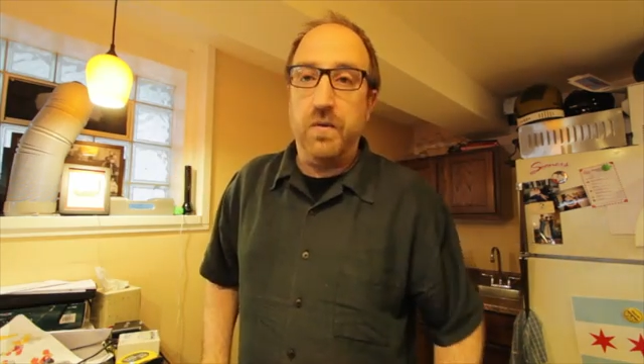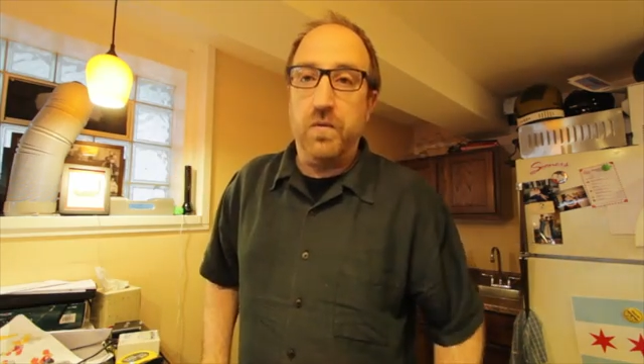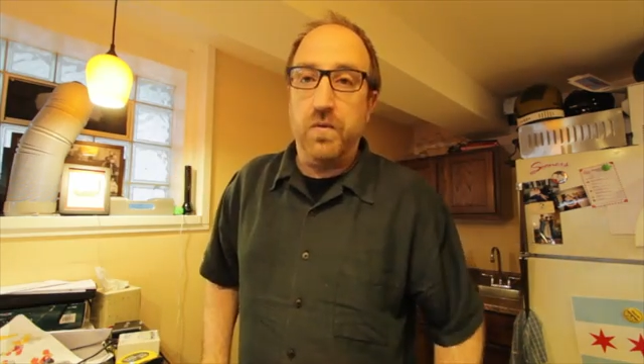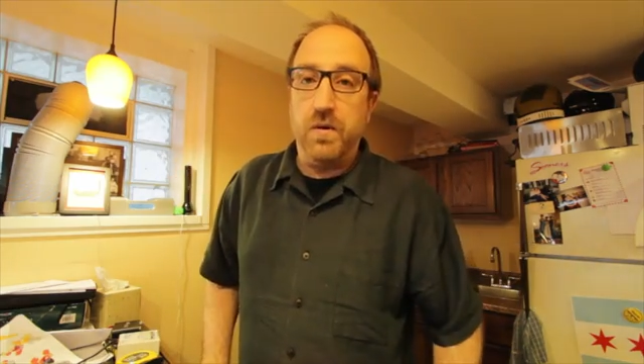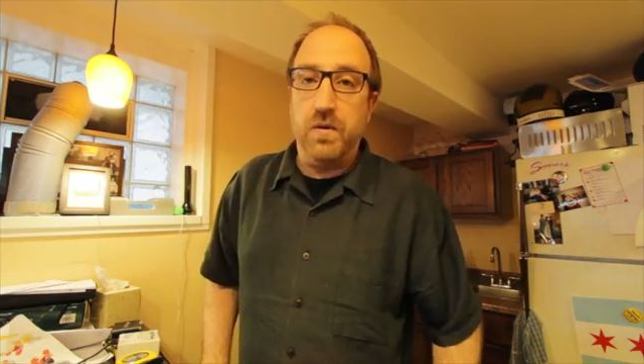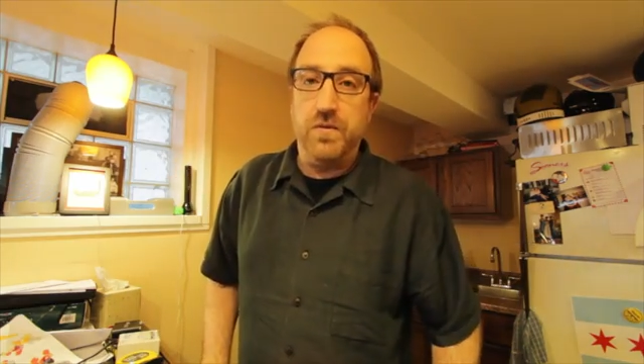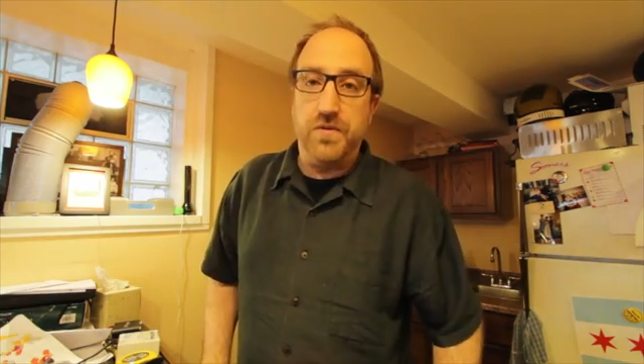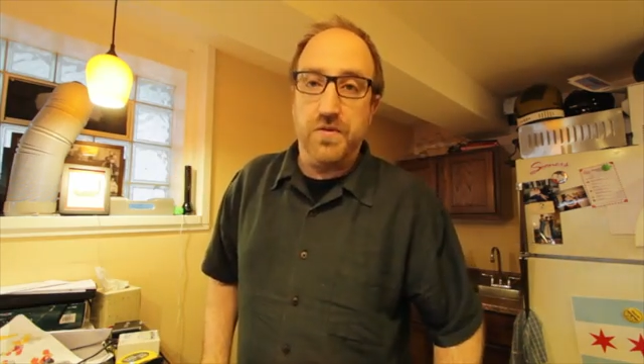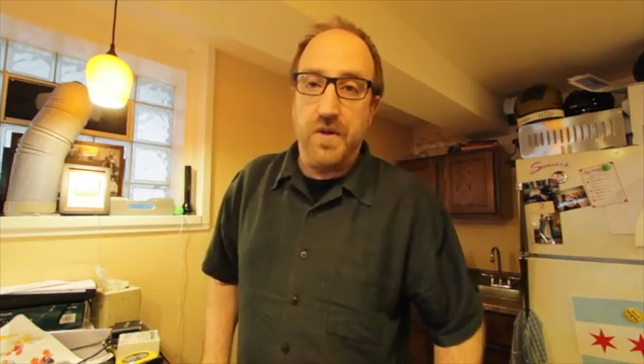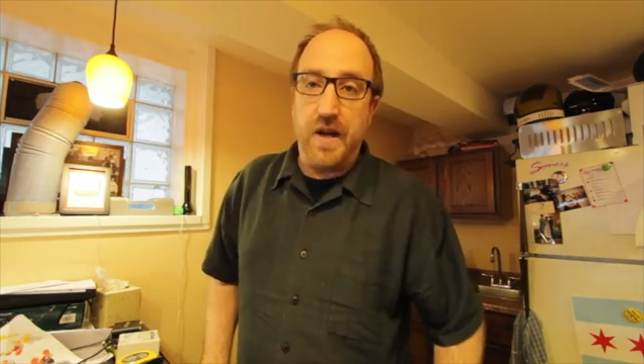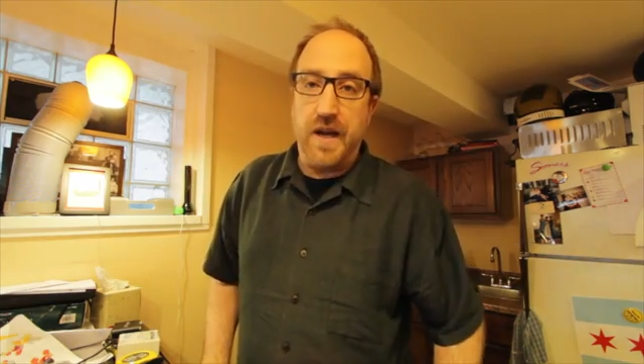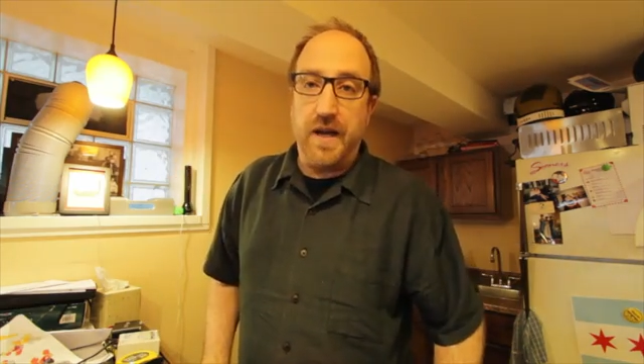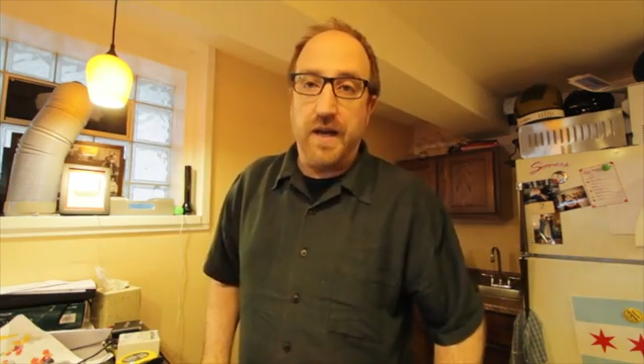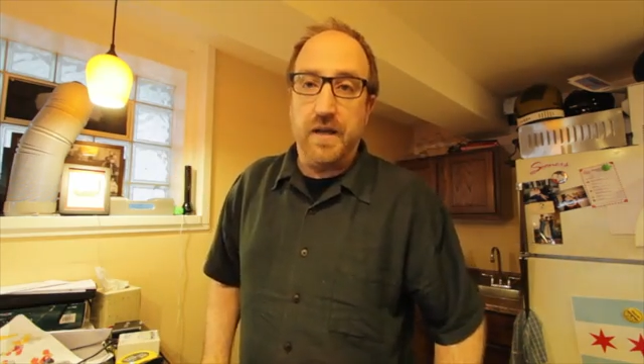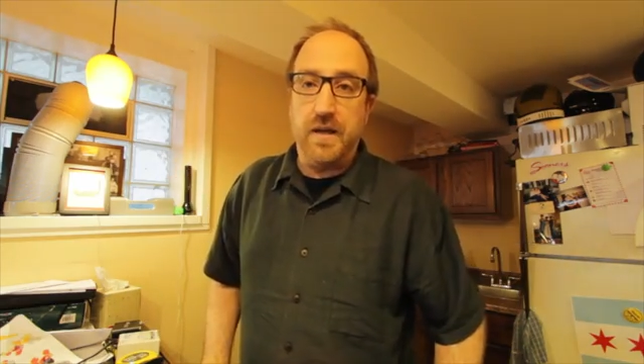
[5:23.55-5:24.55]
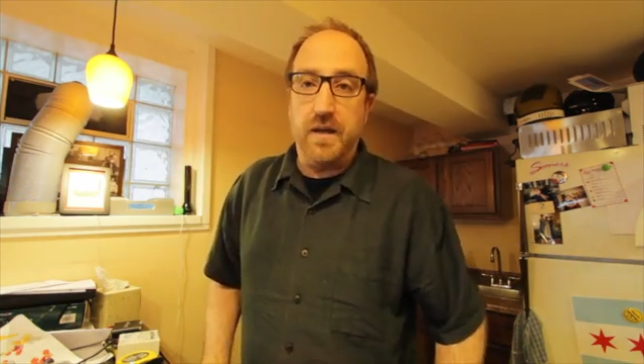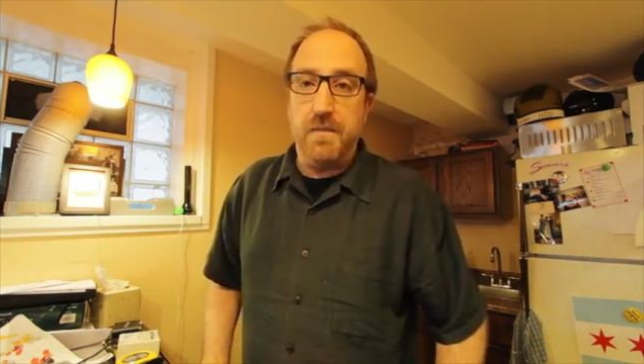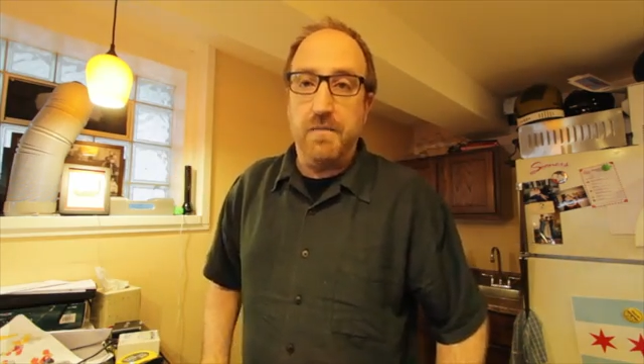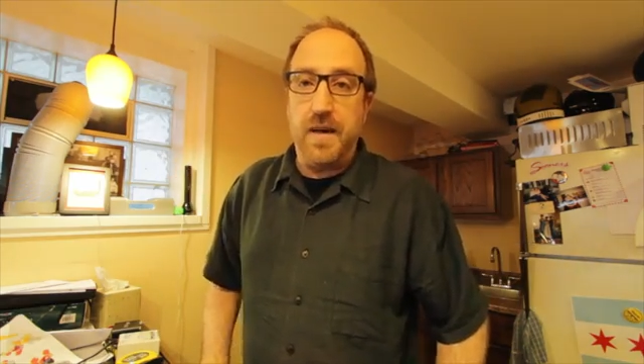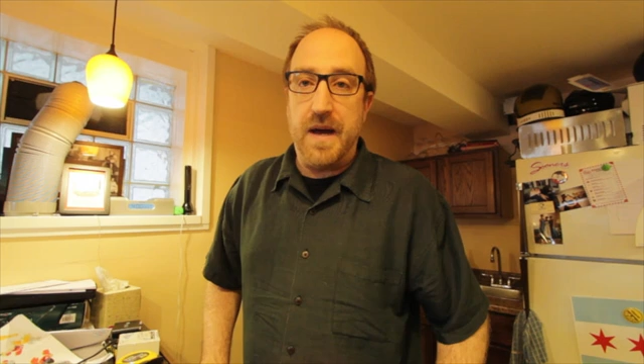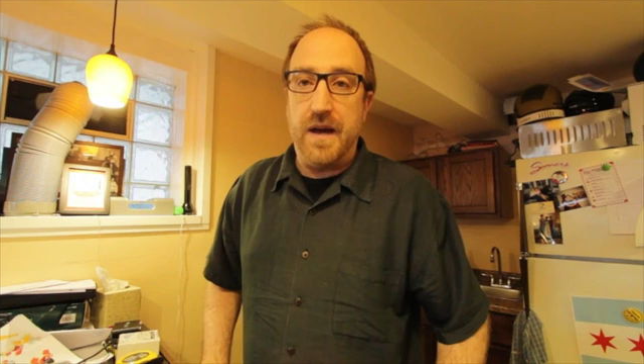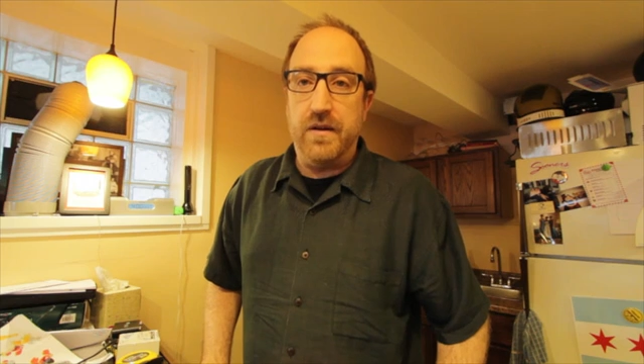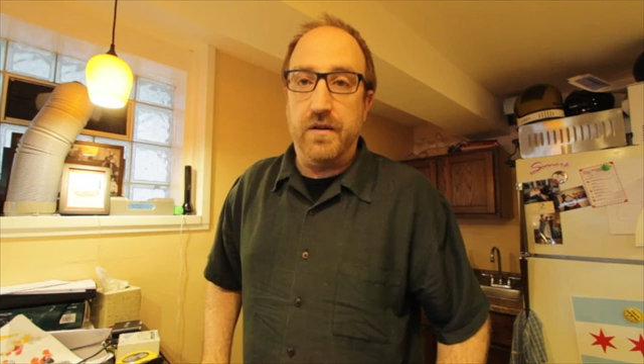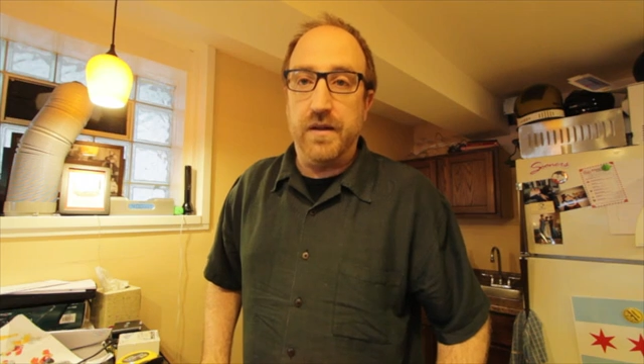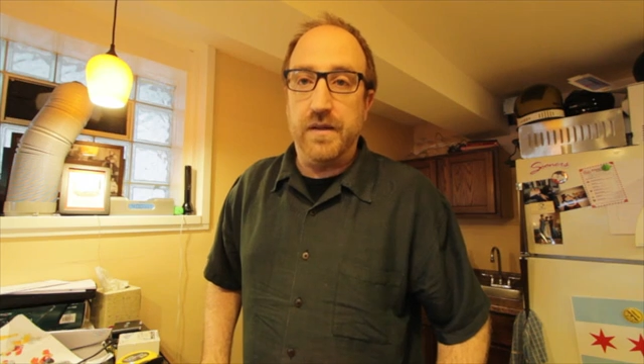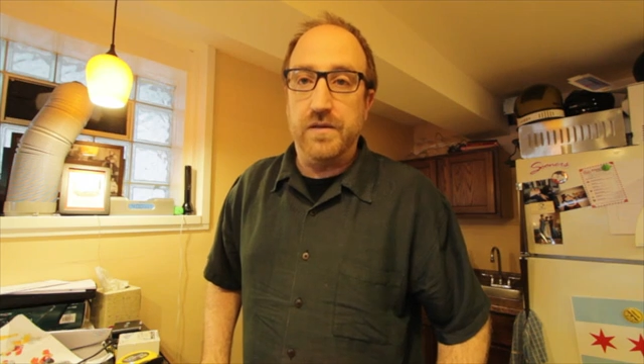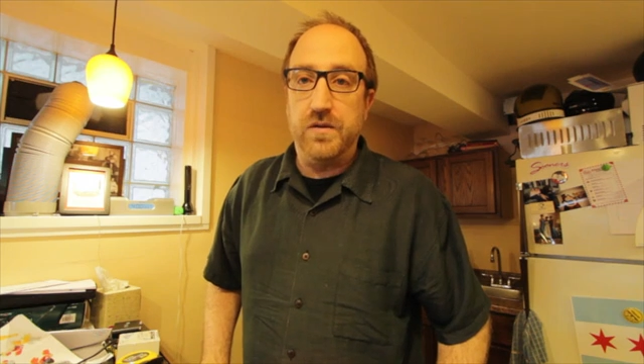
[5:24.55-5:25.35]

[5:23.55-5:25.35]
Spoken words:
It will drain the battery